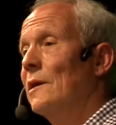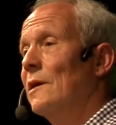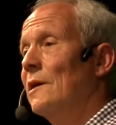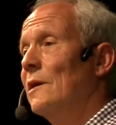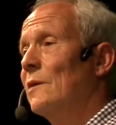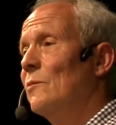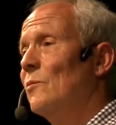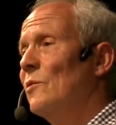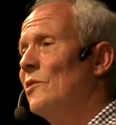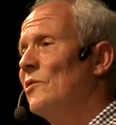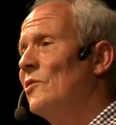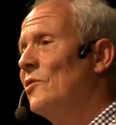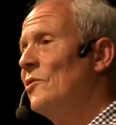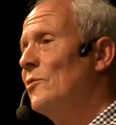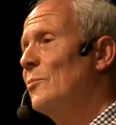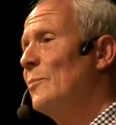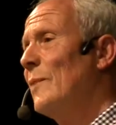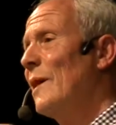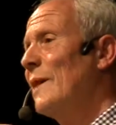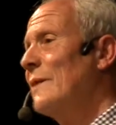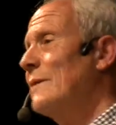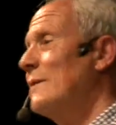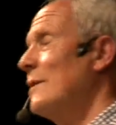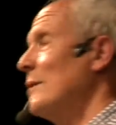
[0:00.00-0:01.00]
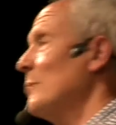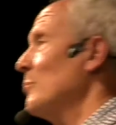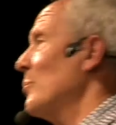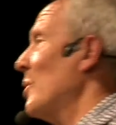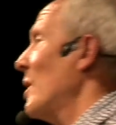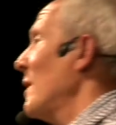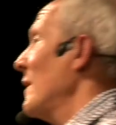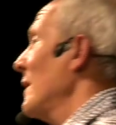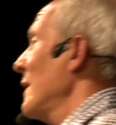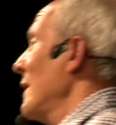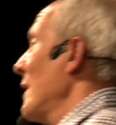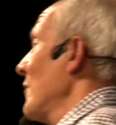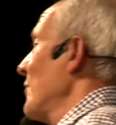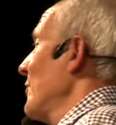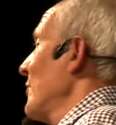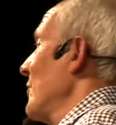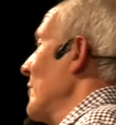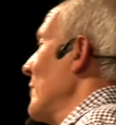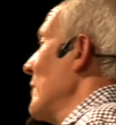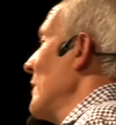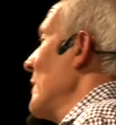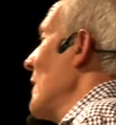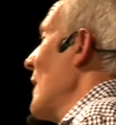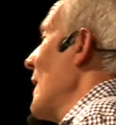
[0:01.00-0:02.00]
We suspected
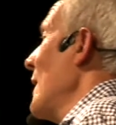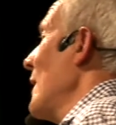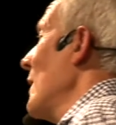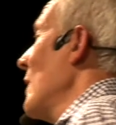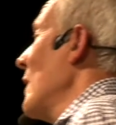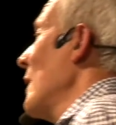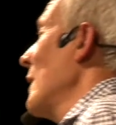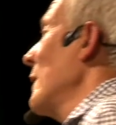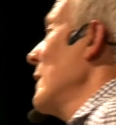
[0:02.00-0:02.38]
polyester and nylon